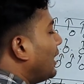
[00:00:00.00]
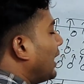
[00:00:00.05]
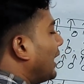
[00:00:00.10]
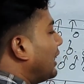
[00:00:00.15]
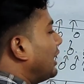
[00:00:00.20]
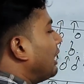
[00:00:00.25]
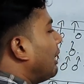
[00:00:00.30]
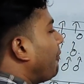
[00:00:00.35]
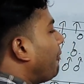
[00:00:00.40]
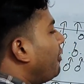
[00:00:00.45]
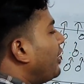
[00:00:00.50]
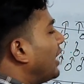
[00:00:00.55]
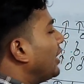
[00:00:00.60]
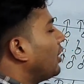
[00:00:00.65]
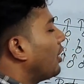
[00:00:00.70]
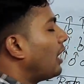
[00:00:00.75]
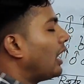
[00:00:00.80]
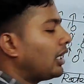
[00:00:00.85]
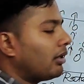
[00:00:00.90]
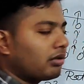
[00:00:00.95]
then
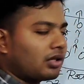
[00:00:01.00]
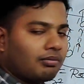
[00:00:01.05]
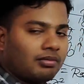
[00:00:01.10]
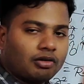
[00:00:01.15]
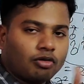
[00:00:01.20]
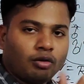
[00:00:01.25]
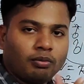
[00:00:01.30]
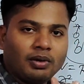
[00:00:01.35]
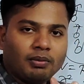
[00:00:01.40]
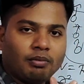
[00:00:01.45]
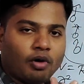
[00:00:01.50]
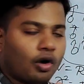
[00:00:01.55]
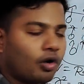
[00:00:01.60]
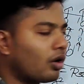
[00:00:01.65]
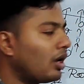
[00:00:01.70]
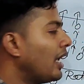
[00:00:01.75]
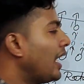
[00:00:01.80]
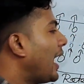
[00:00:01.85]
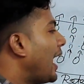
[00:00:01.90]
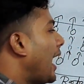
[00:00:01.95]
definitely the rate of creaming will be
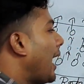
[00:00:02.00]
more.